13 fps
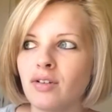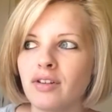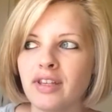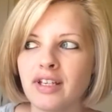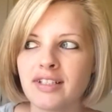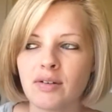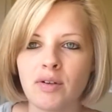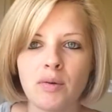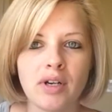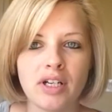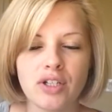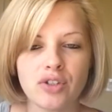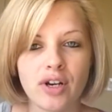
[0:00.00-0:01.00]
things that we
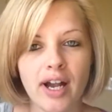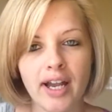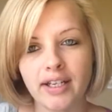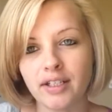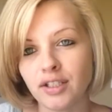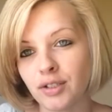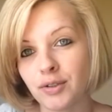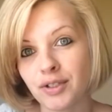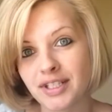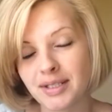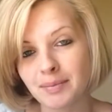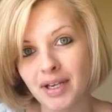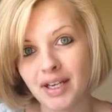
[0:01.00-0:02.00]
want to try new
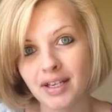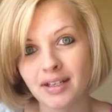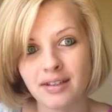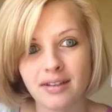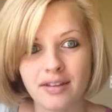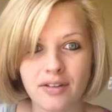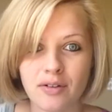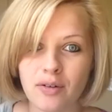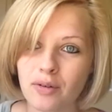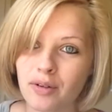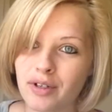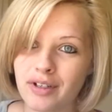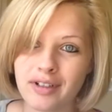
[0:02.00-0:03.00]
this month
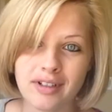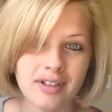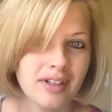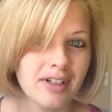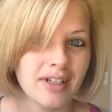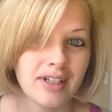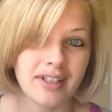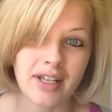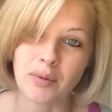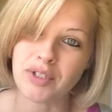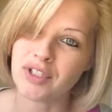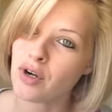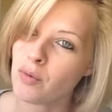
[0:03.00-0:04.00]
or that
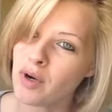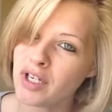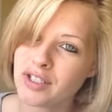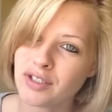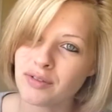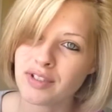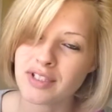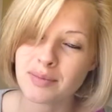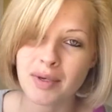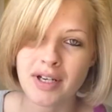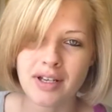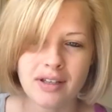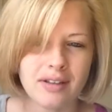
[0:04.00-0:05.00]
we don't want to do this
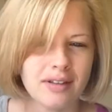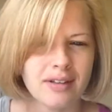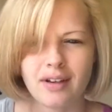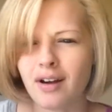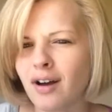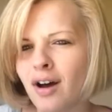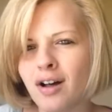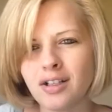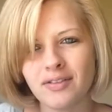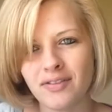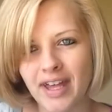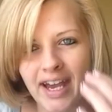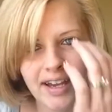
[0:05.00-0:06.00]
month,
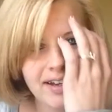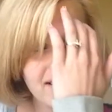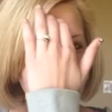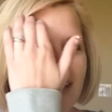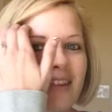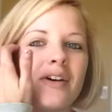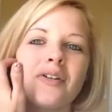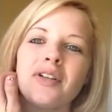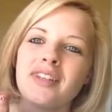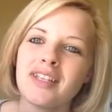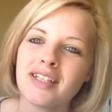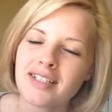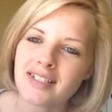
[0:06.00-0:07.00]
all of that. The only
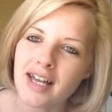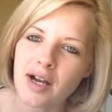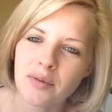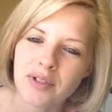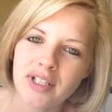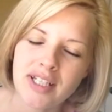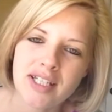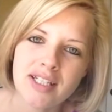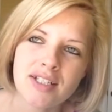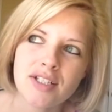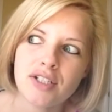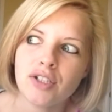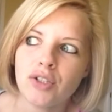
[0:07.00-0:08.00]
thing he's not really
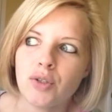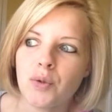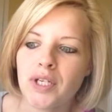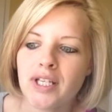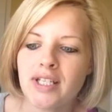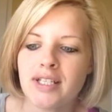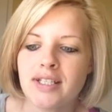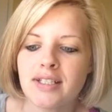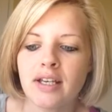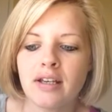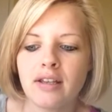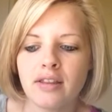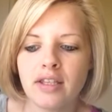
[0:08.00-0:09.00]
into
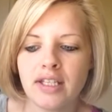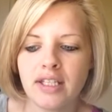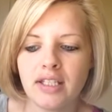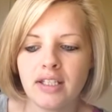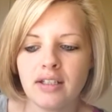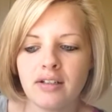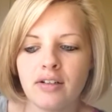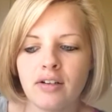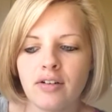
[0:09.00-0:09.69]
is the